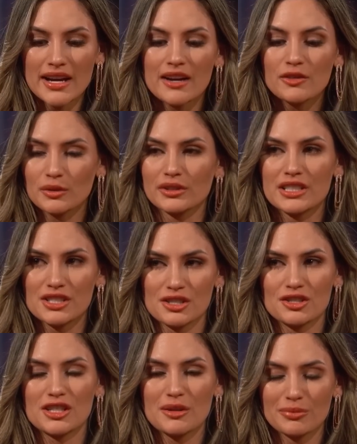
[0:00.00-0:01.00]
I have a
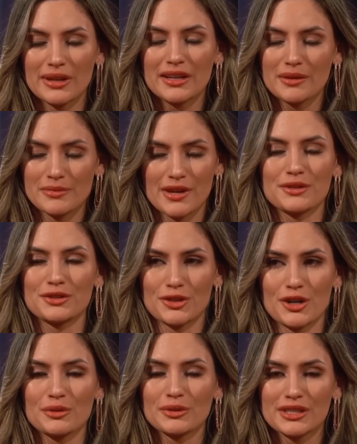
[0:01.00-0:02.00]
relationship, like a
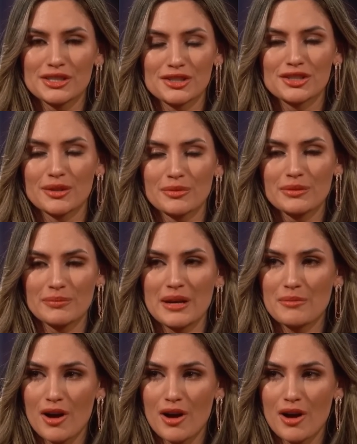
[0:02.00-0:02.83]
mother-daughter relationship with my